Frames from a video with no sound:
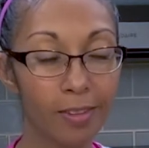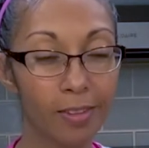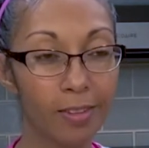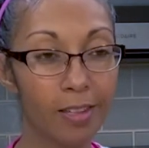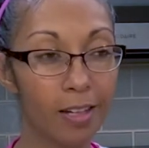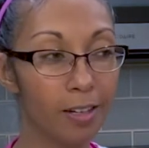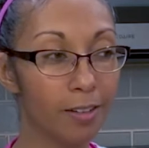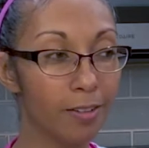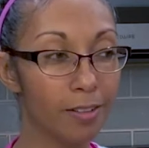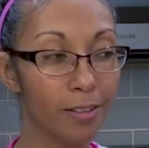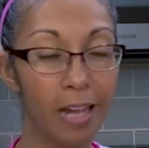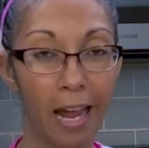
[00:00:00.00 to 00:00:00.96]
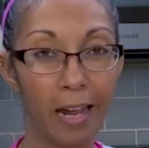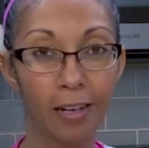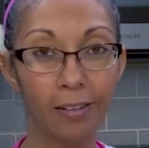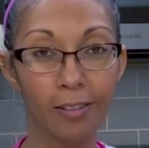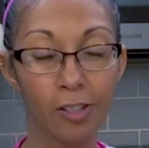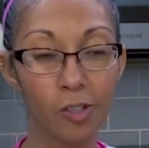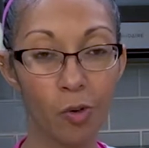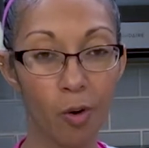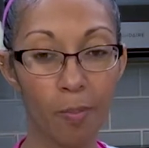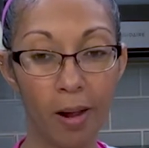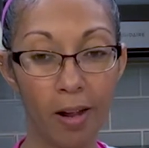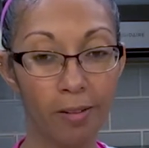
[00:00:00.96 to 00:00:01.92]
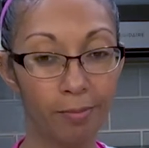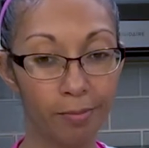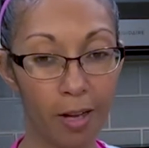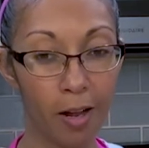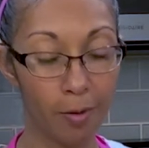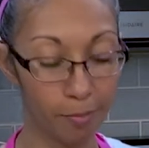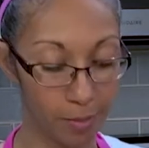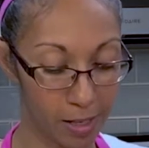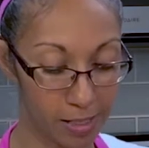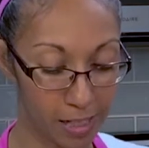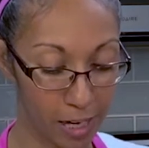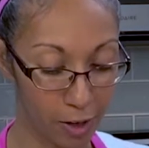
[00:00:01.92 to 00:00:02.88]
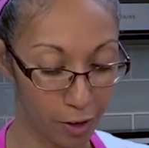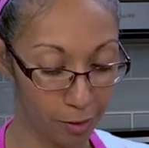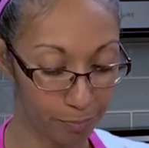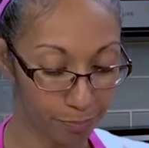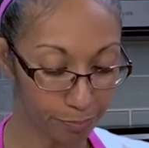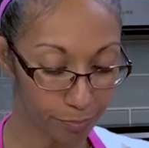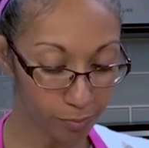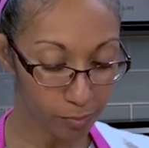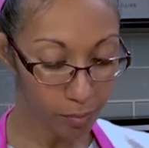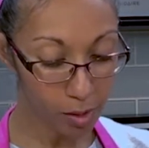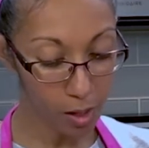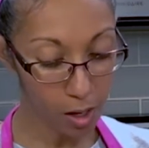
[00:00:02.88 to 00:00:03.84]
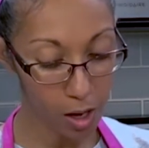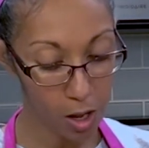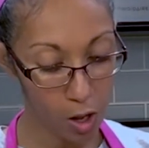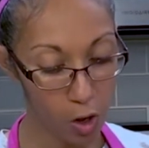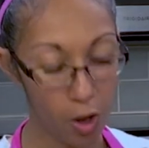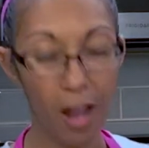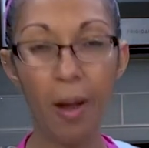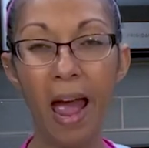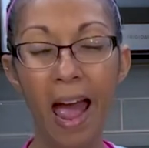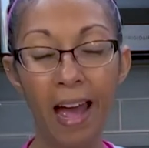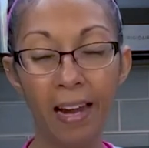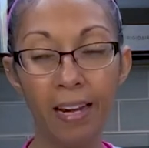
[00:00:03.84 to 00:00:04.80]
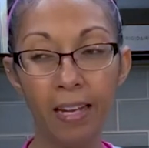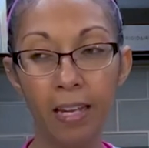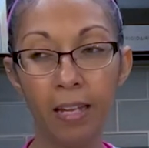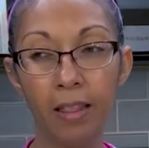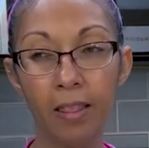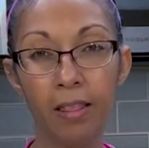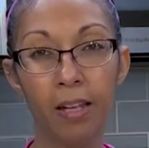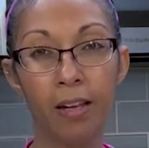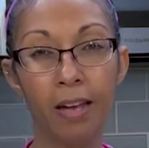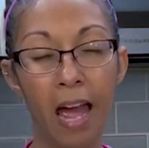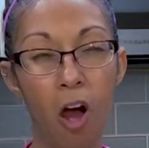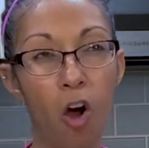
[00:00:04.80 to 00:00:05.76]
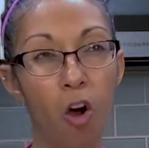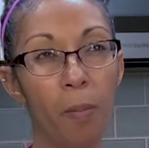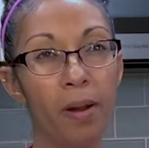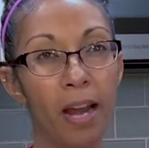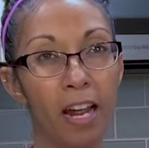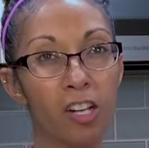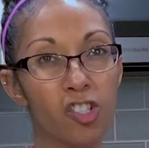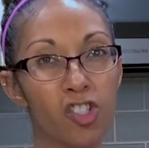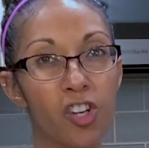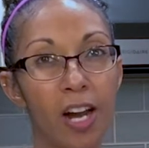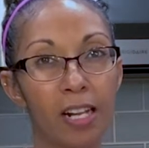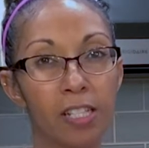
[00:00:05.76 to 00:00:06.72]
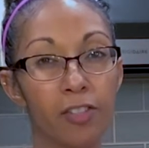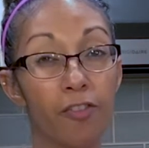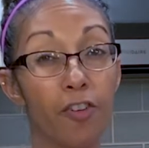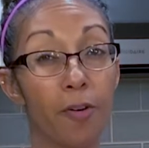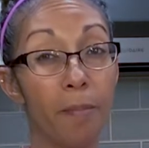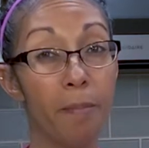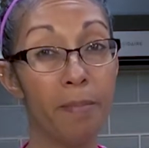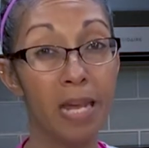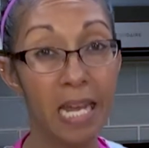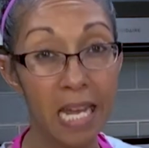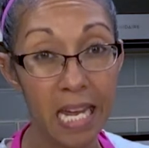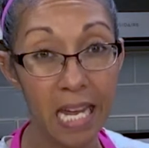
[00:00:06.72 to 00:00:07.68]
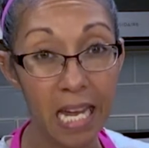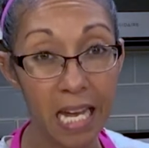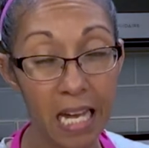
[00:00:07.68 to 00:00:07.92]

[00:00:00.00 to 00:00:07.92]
the can, the store-bought container. Adding the almond extract, for me,